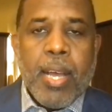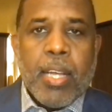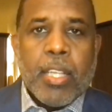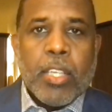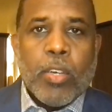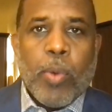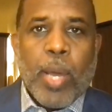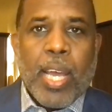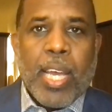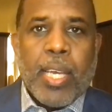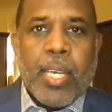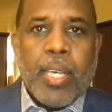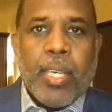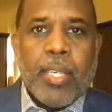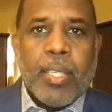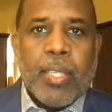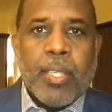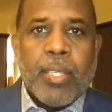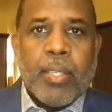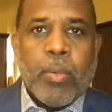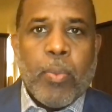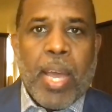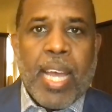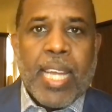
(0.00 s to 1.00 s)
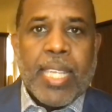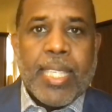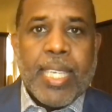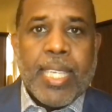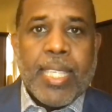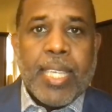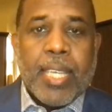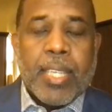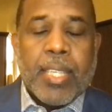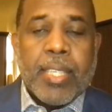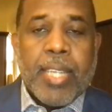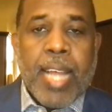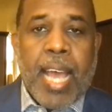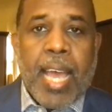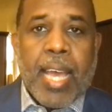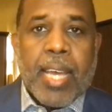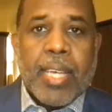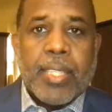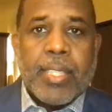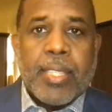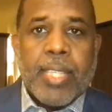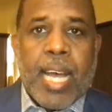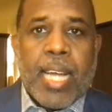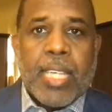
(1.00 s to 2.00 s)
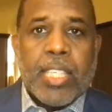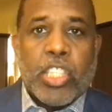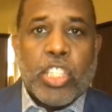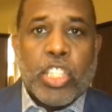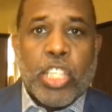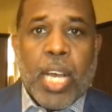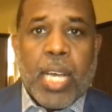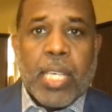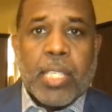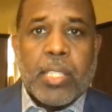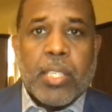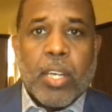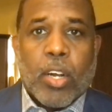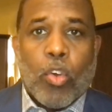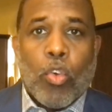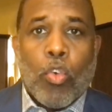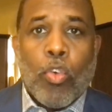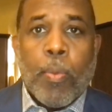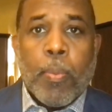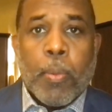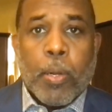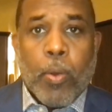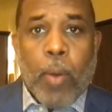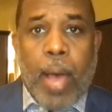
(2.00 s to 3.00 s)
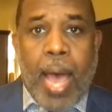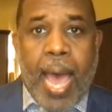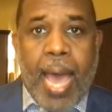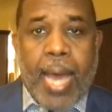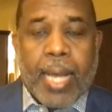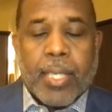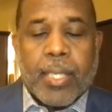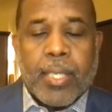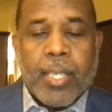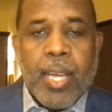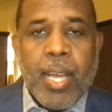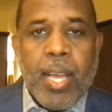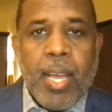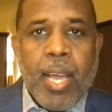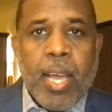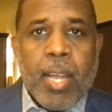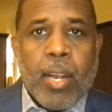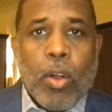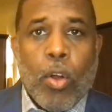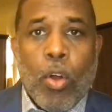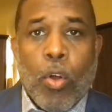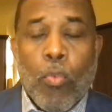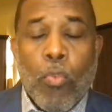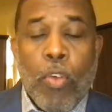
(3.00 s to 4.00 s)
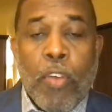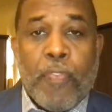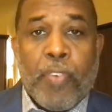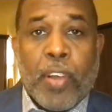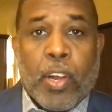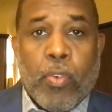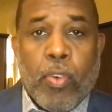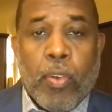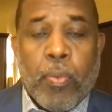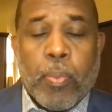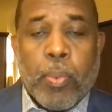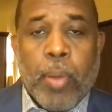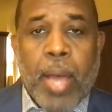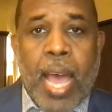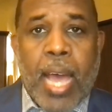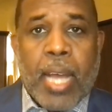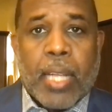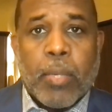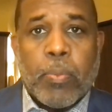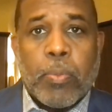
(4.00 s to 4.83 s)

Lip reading: the way it did the other day, it's not just a criminal act and a horrific criminal act.